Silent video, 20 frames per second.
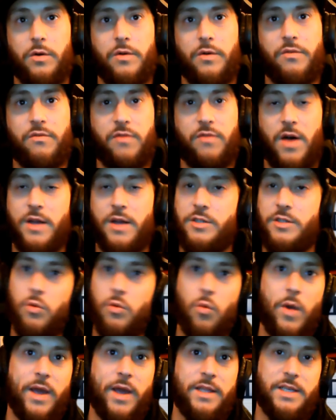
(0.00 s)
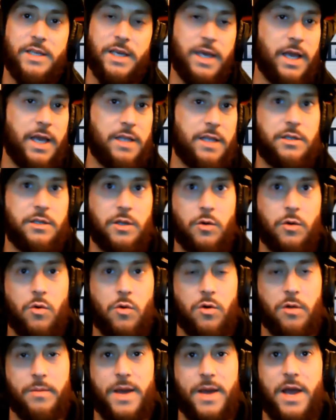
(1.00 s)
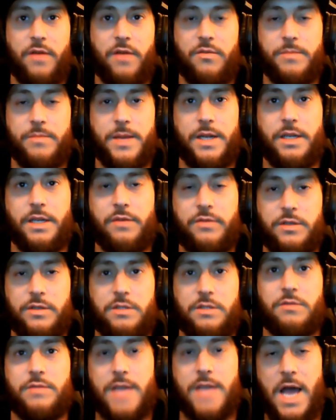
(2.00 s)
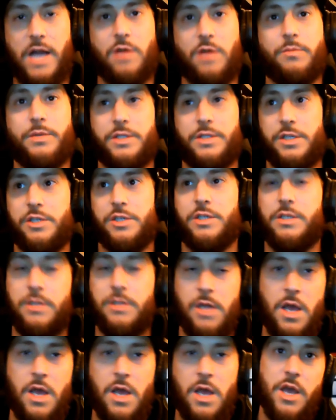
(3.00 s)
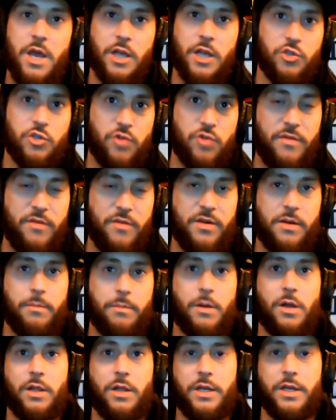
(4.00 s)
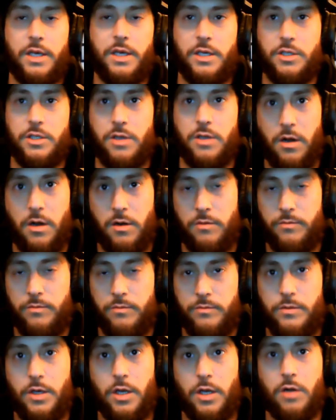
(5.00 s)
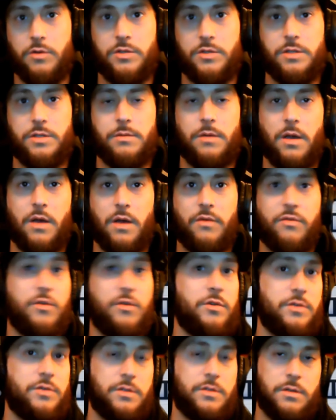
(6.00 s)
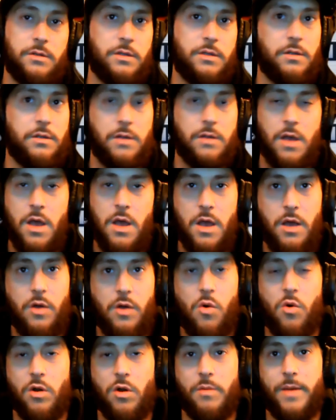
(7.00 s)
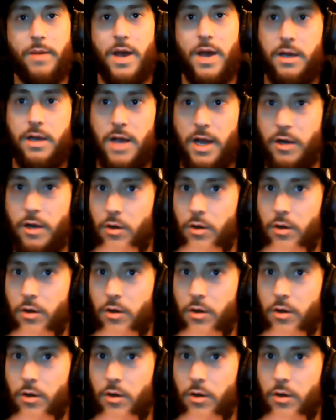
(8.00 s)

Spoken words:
finds a way to get to the quarterback from that defensive tackle position. And Trayvon Mullen is our, first cornerback. I